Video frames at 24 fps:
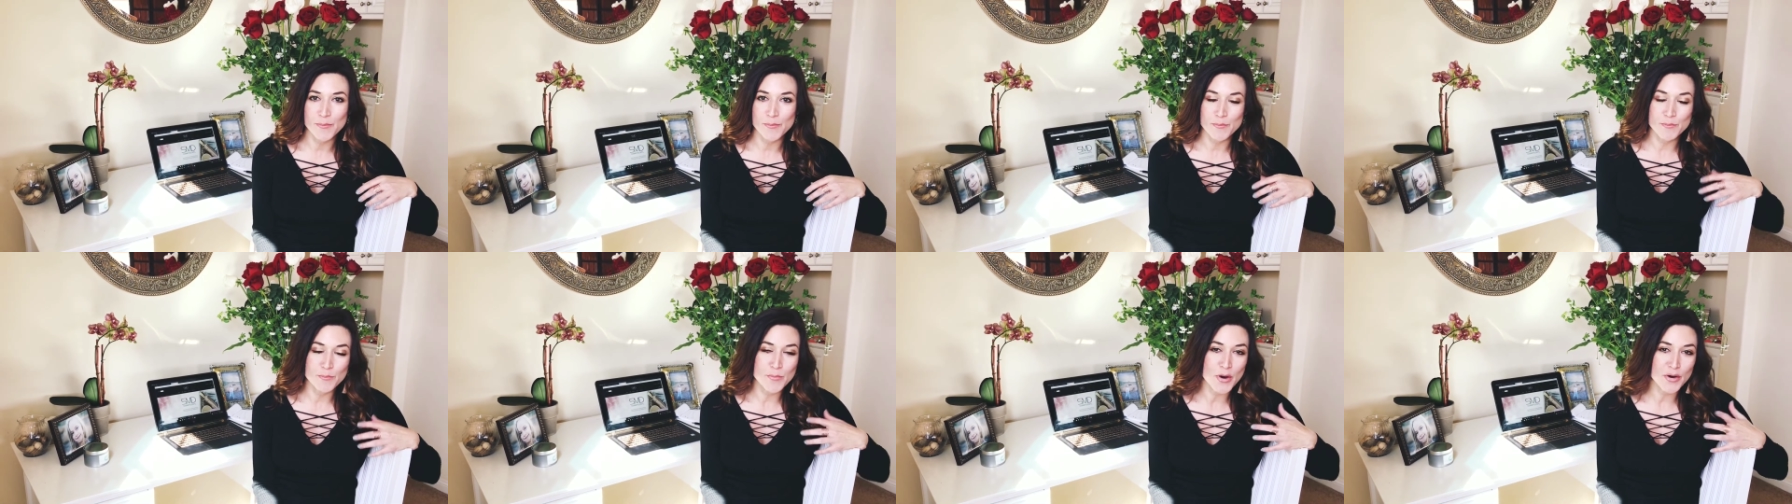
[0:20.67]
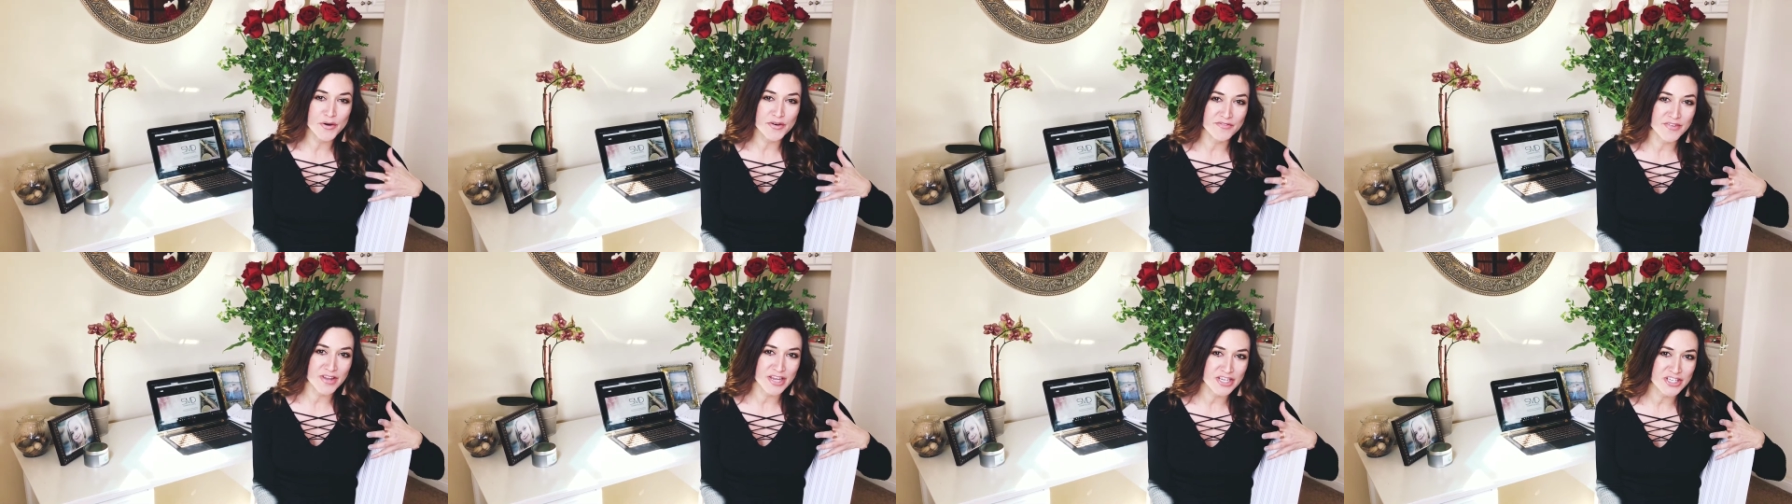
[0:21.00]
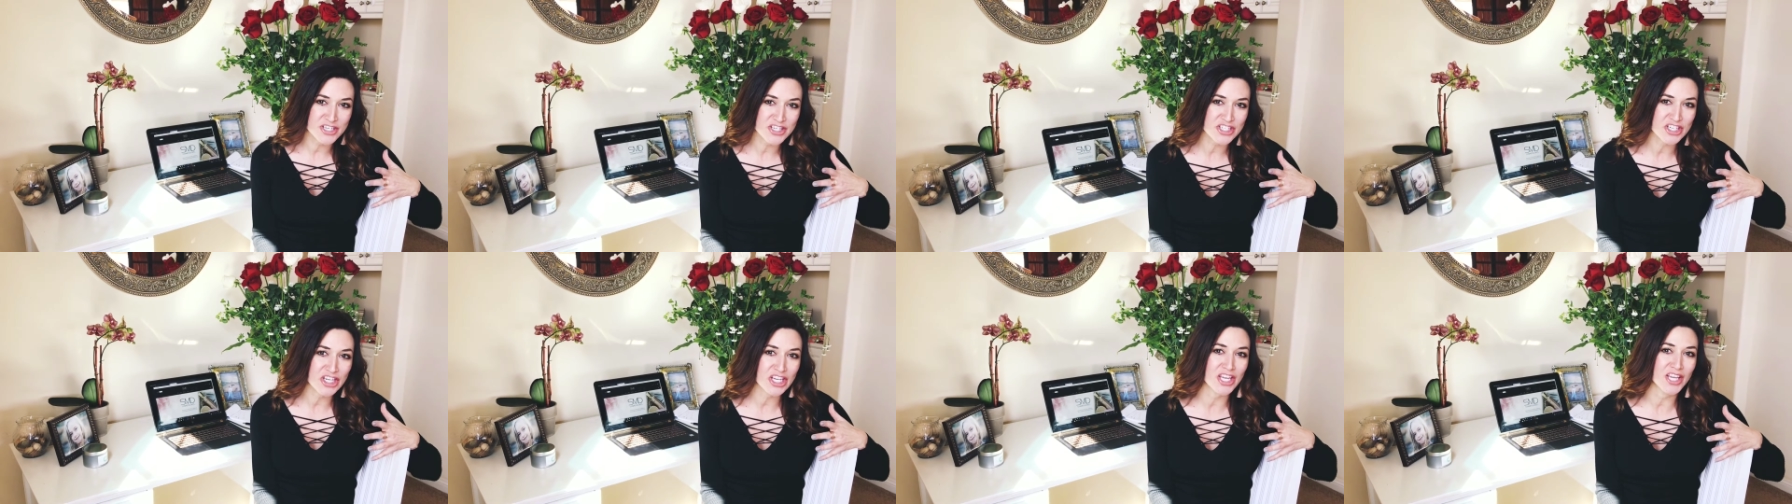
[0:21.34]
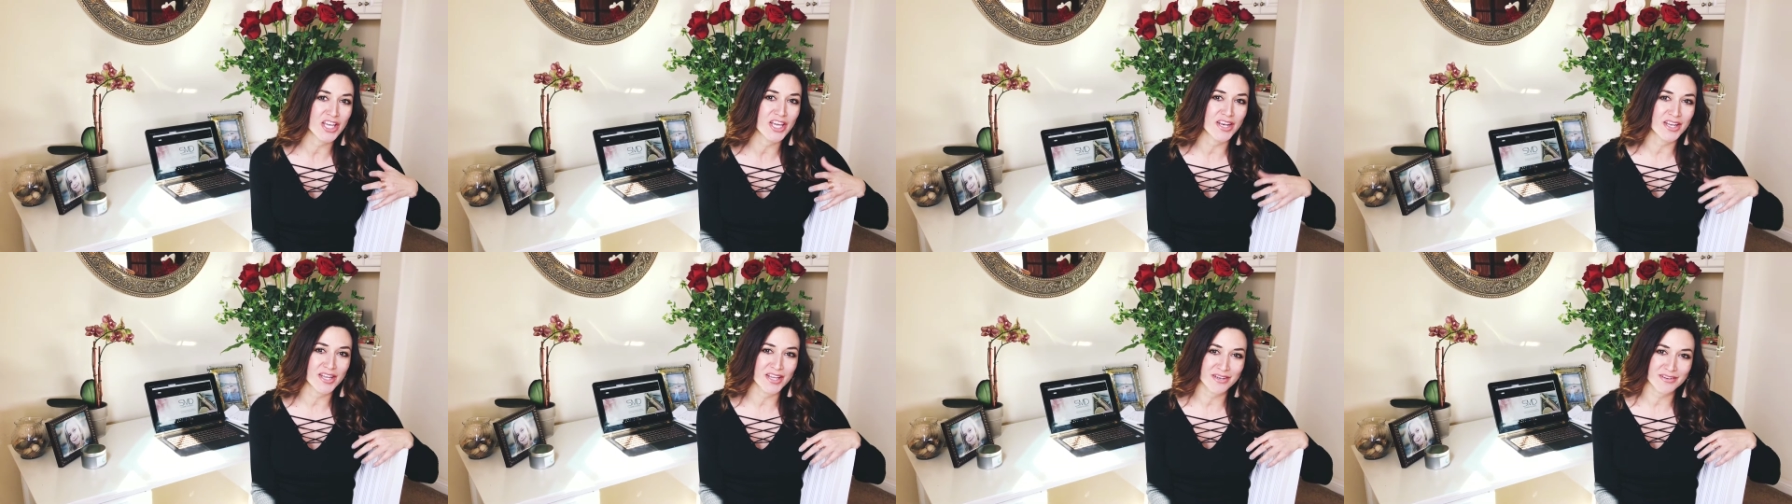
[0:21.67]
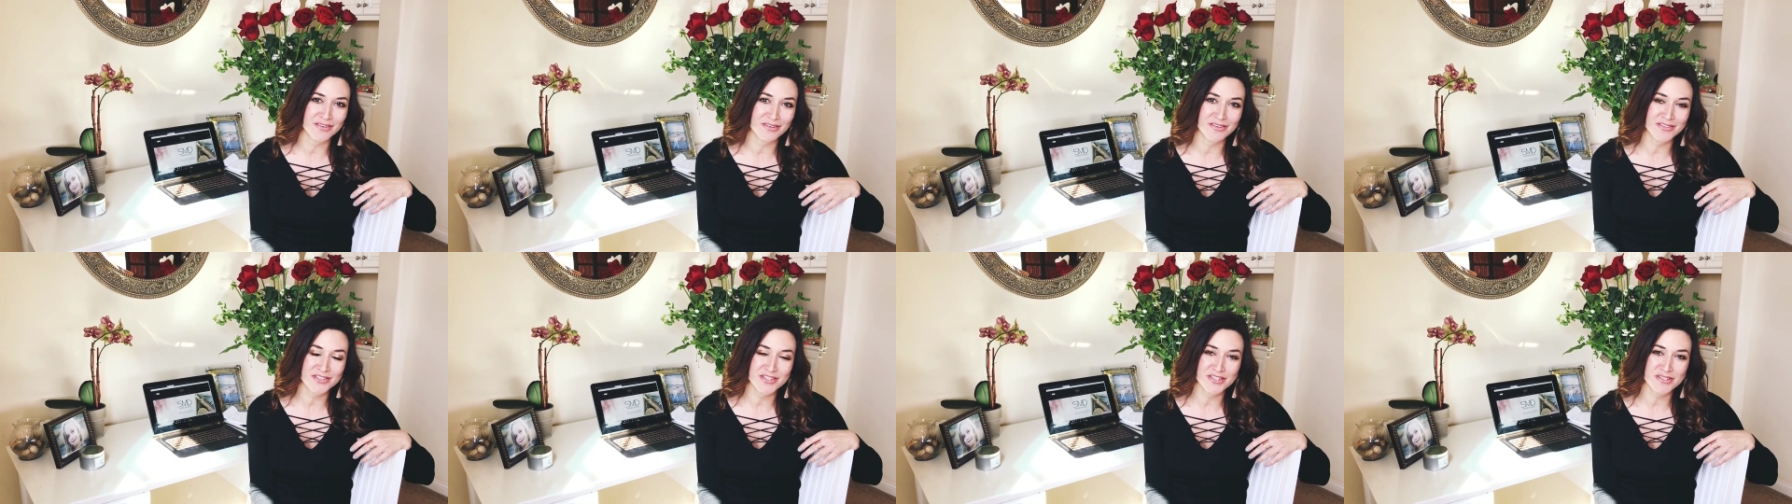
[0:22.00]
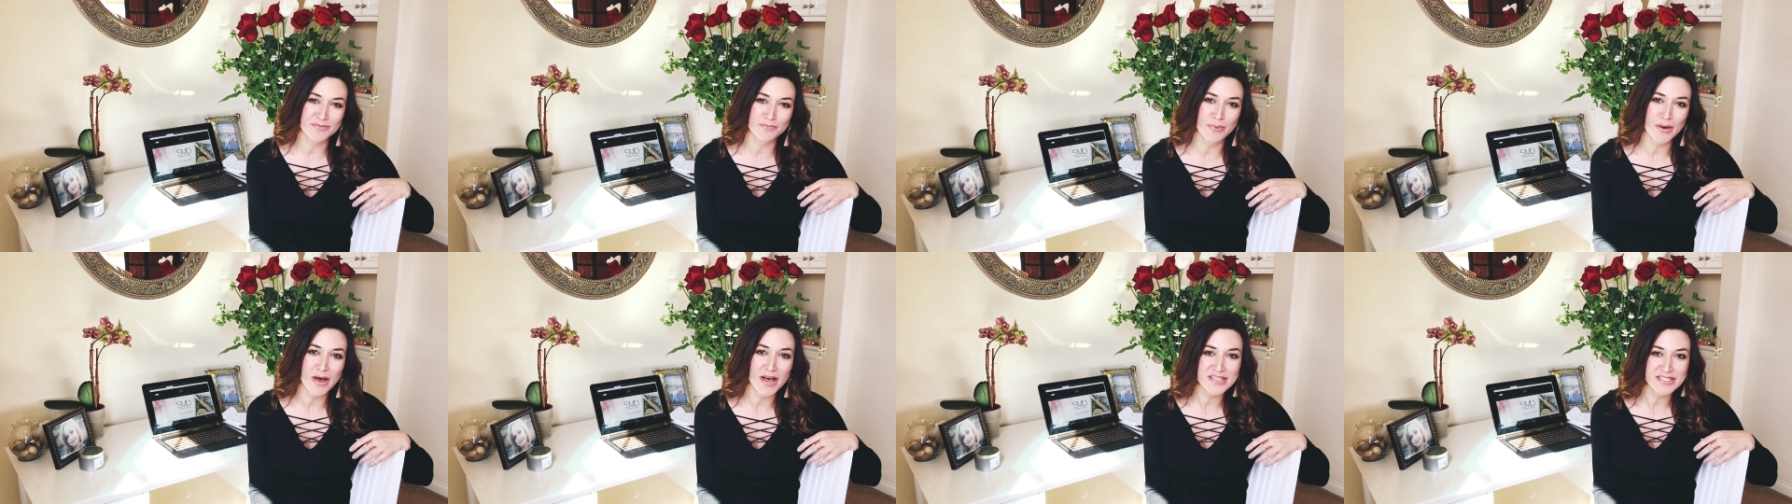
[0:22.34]
motivation and
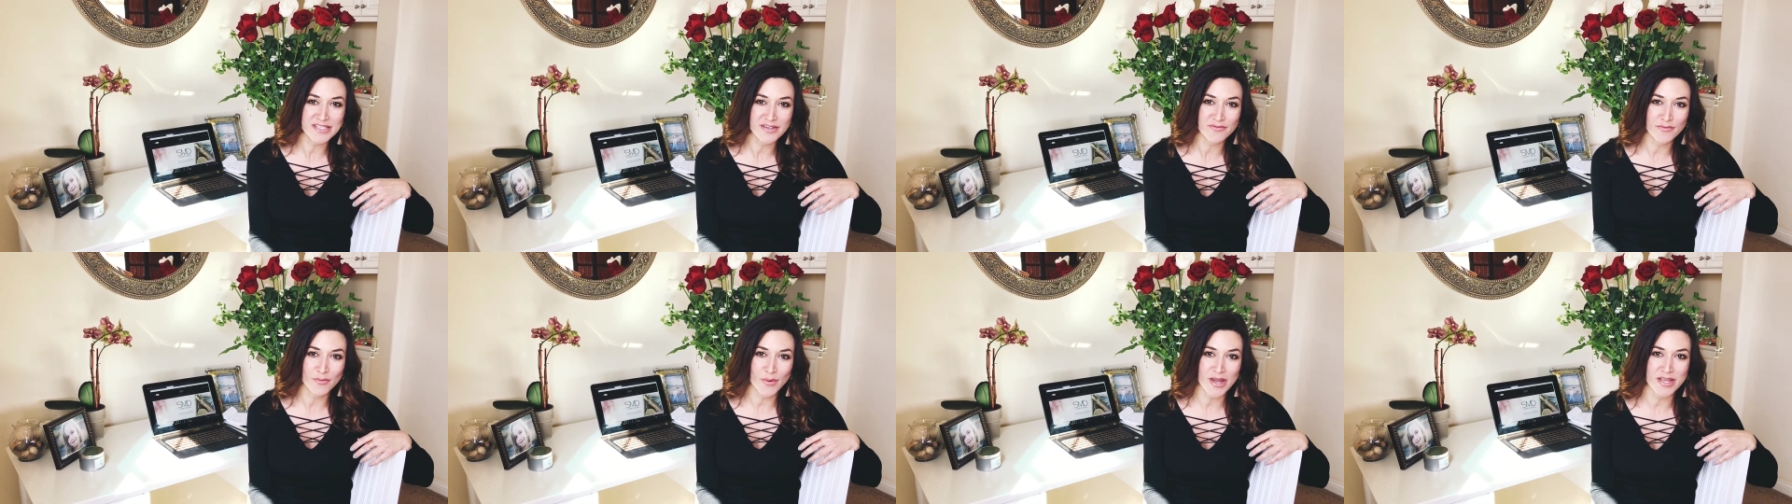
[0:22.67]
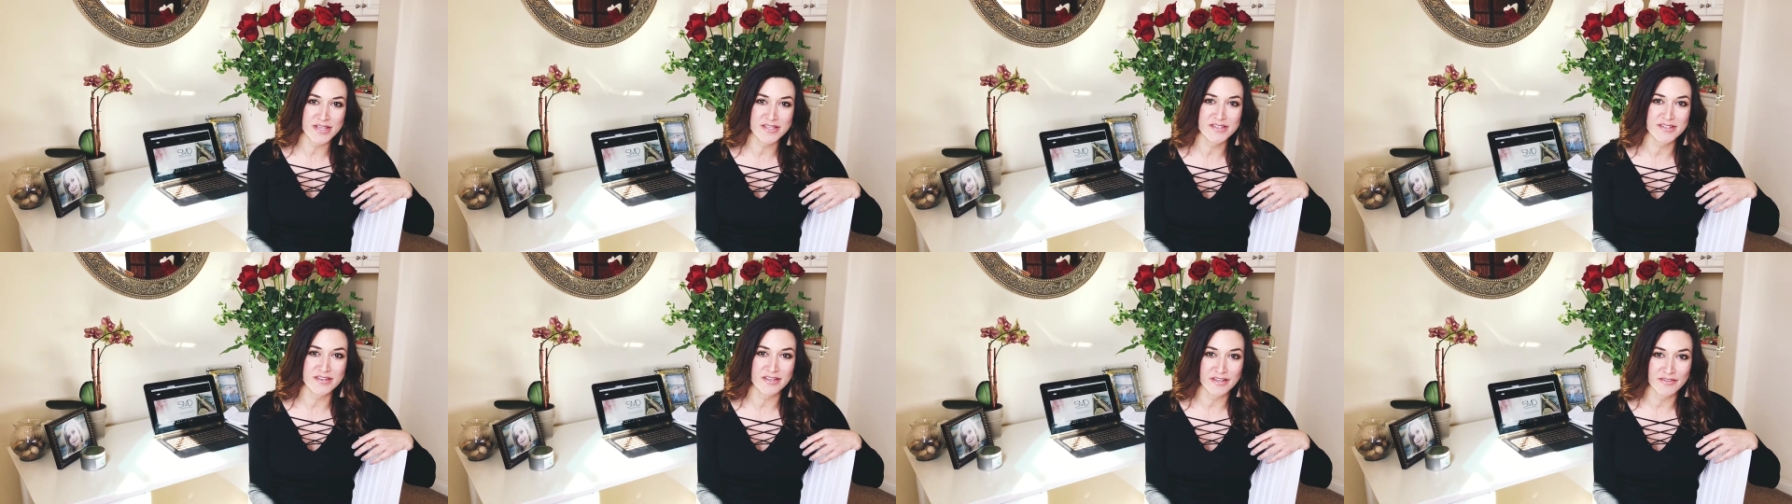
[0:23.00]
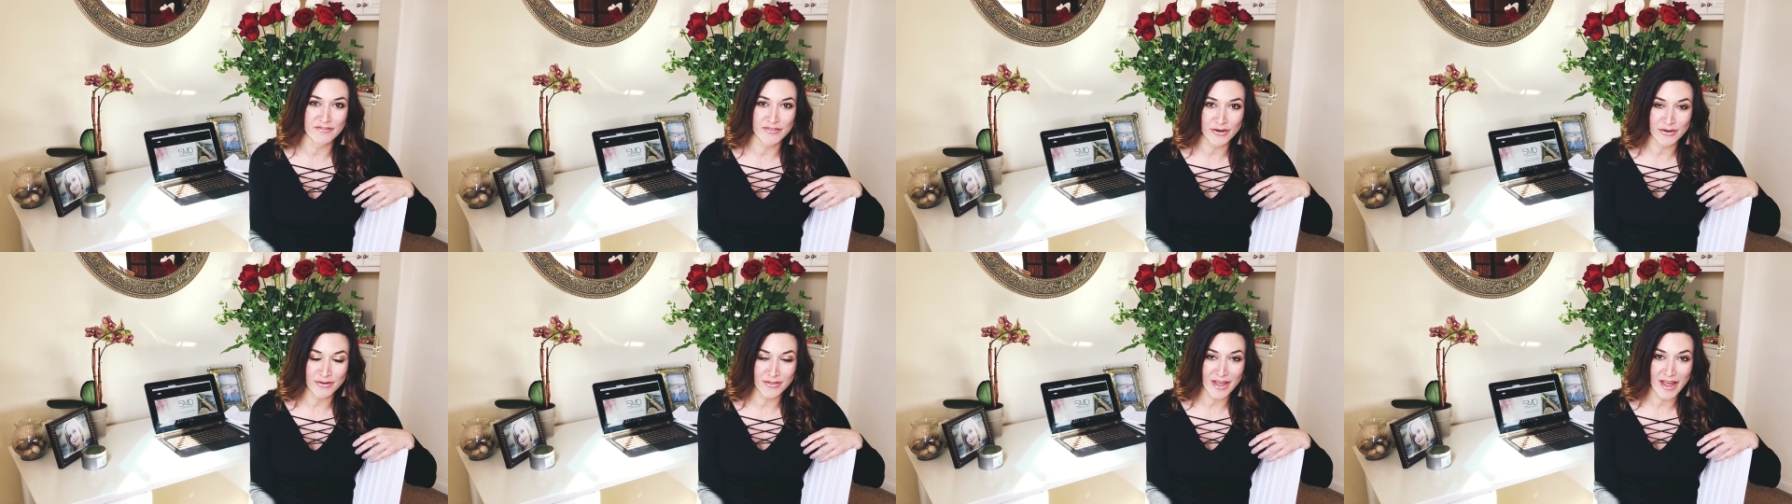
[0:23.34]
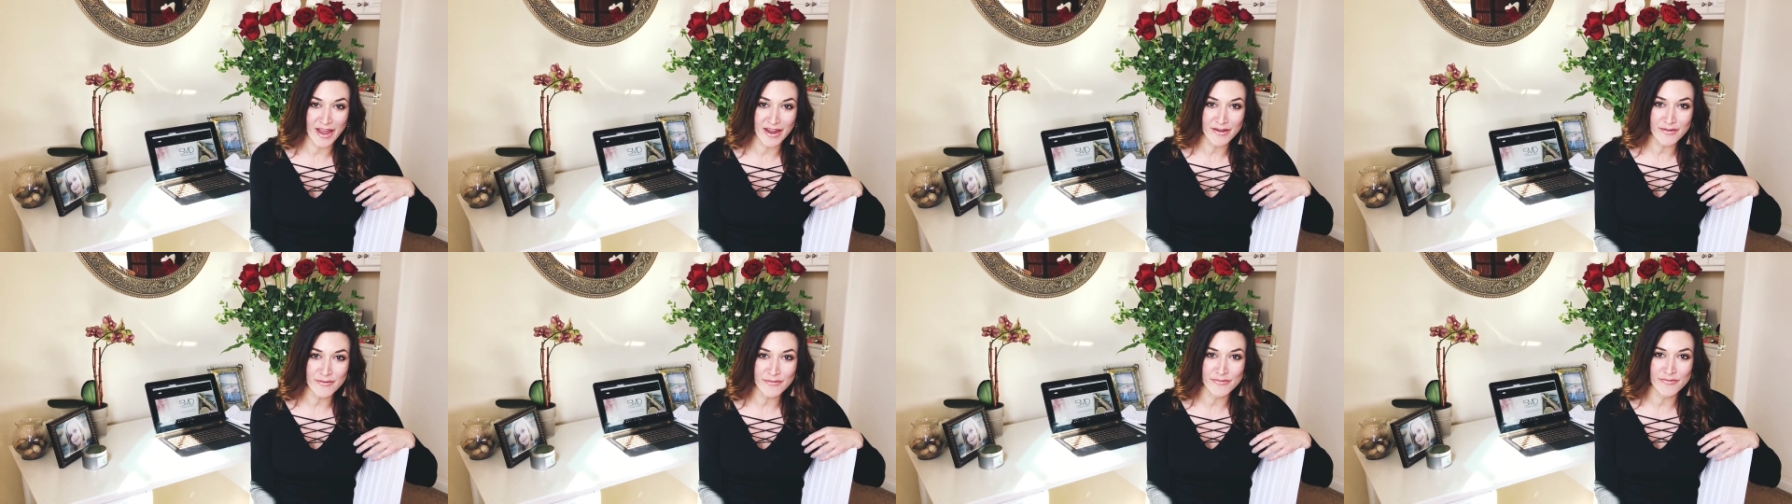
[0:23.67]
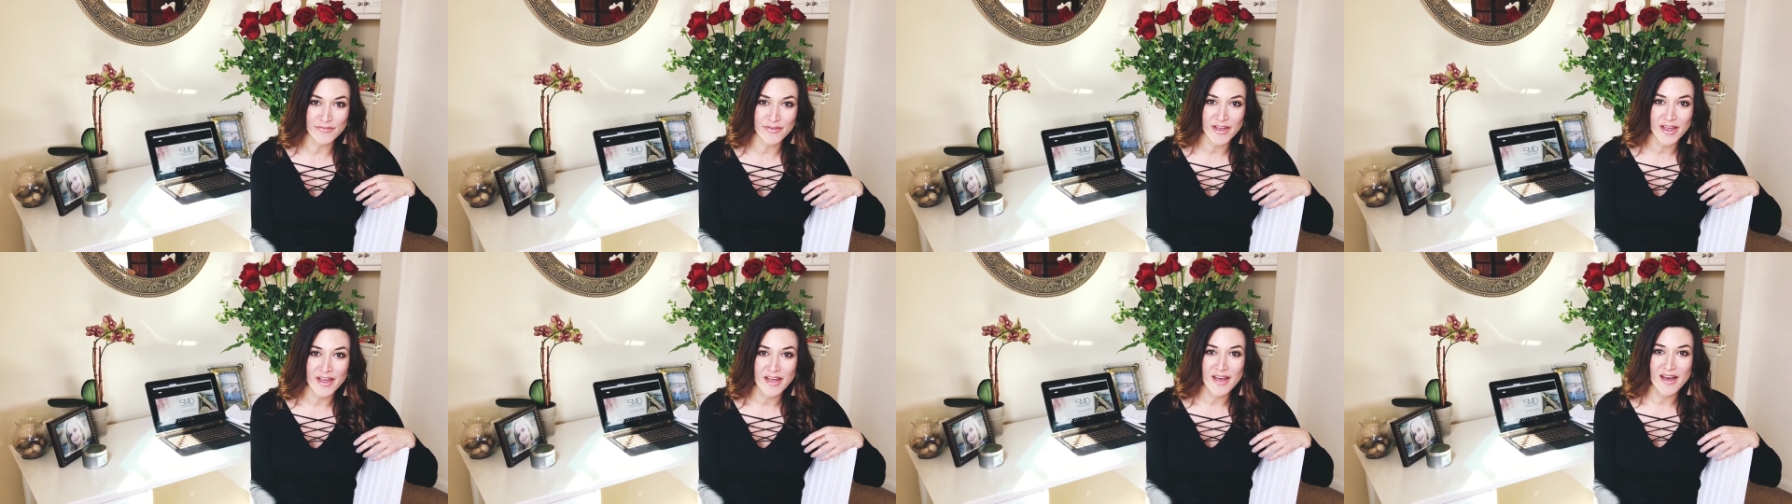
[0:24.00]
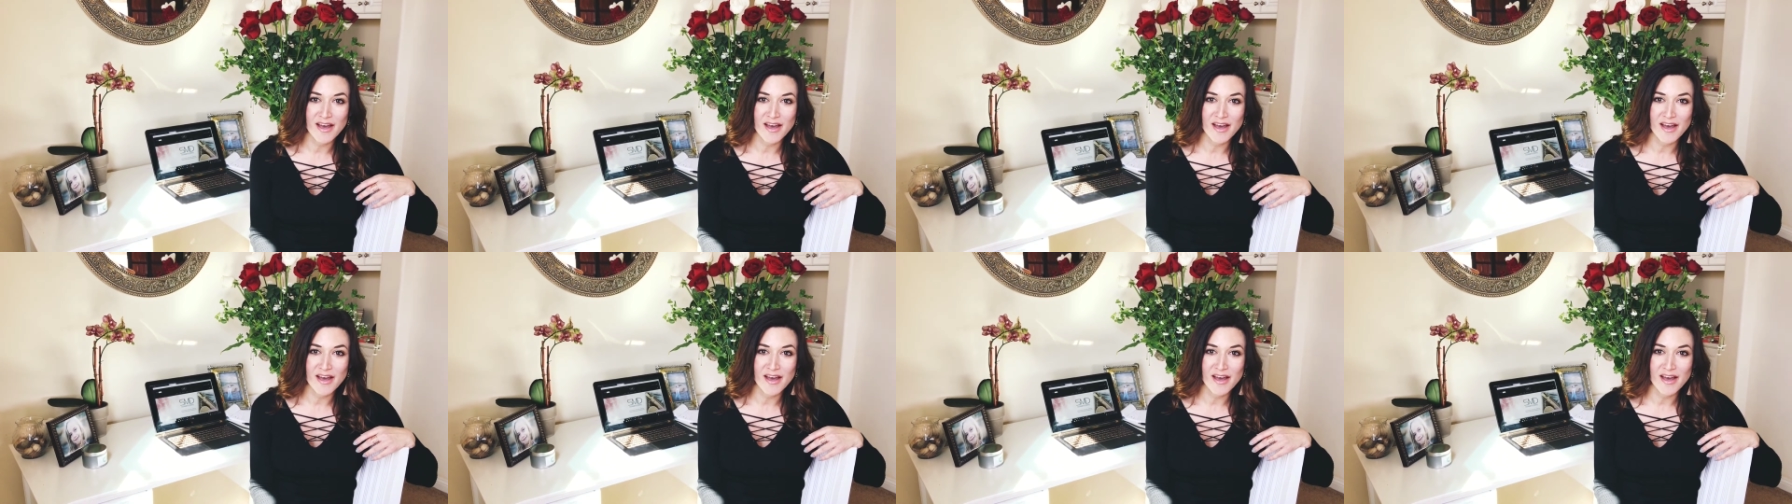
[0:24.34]
just positive ways to live your life.